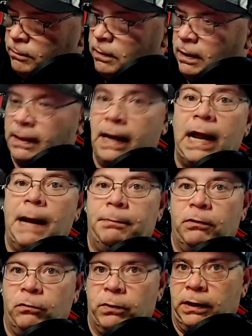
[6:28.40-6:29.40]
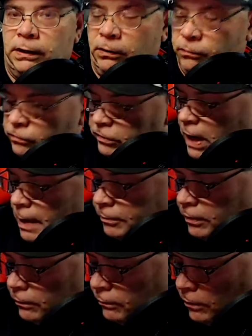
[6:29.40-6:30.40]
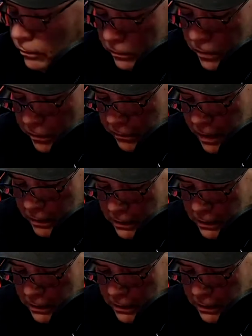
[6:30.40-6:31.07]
that happens when it, you know, stops and it rolls to the side.